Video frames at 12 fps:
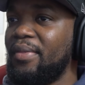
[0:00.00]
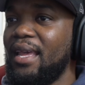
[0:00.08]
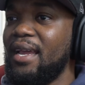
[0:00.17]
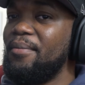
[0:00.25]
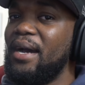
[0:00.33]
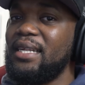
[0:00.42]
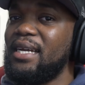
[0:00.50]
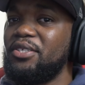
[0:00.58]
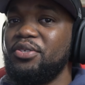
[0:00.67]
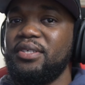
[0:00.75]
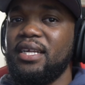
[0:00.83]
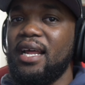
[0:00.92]
Anybody
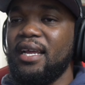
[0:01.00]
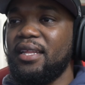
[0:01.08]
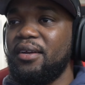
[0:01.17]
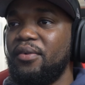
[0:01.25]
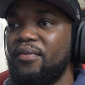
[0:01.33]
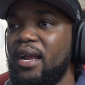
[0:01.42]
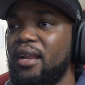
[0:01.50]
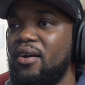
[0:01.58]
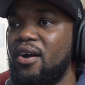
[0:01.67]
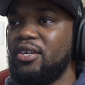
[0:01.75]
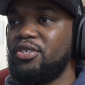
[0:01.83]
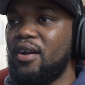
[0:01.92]
that's using like the regular
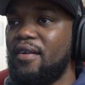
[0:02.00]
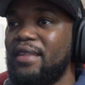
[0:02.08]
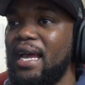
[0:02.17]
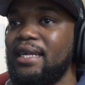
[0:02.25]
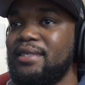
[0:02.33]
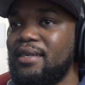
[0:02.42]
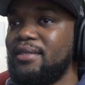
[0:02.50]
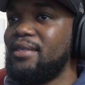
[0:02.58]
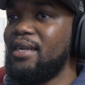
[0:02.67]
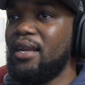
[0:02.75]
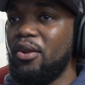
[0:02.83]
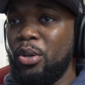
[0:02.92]
hard drive, the
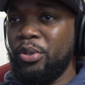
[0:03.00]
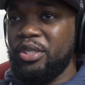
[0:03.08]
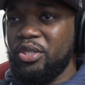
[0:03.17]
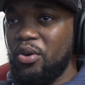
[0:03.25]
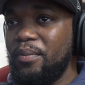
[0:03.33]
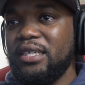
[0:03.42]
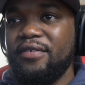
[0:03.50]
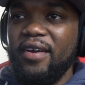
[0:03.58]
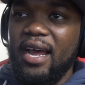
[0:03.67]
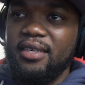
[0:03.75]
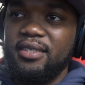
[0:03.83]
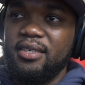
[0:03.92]
SSD loads so much
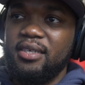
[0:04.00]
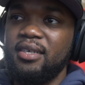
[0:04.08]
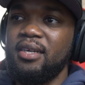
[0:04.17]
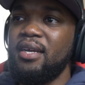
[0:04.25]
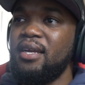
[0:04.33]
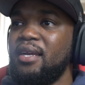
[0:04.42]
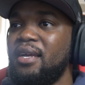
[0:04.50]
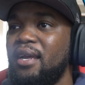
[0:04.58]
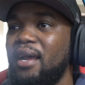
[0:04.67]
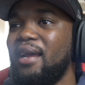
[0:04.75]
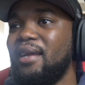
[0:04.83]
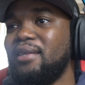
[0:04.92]
faster
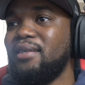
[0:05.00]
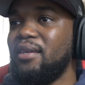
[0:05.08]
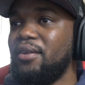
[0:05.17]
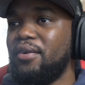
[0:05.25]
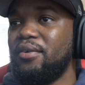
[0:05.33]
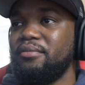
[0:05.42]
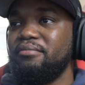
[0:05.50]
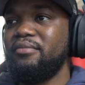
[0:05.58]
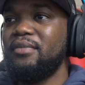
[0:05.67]
and you know,